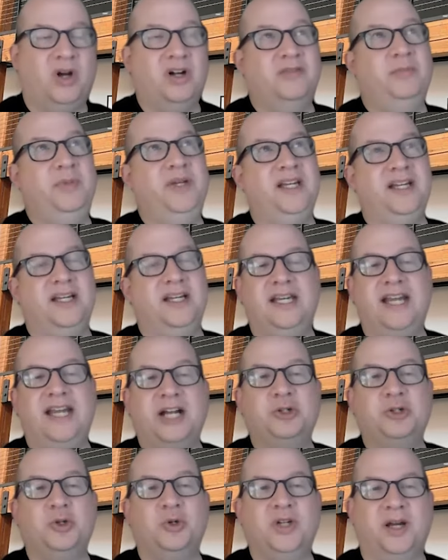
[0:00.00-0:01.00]
Part of being a
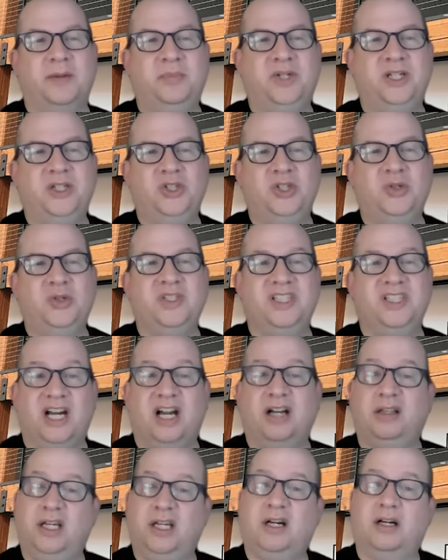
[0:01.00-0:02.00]
natural company too is
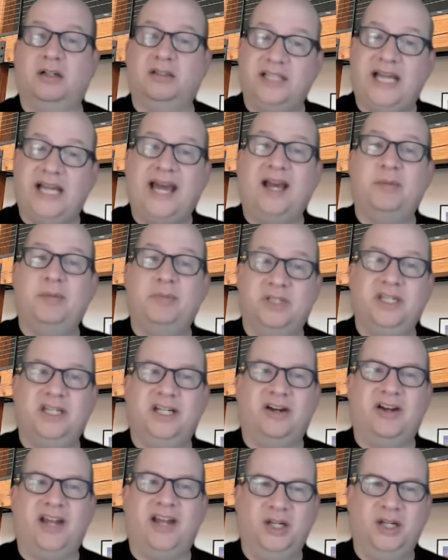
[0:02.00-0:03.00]
that our lab is
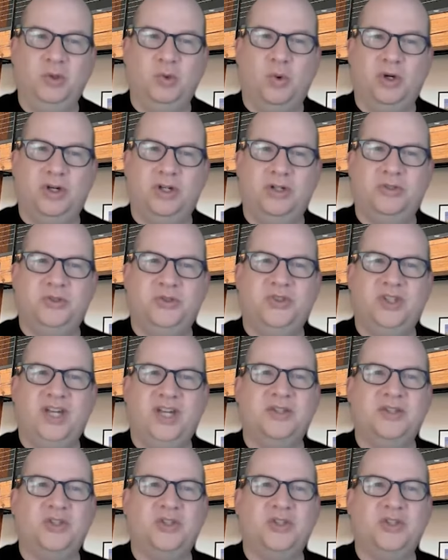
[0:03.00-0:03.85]
in our headquarters.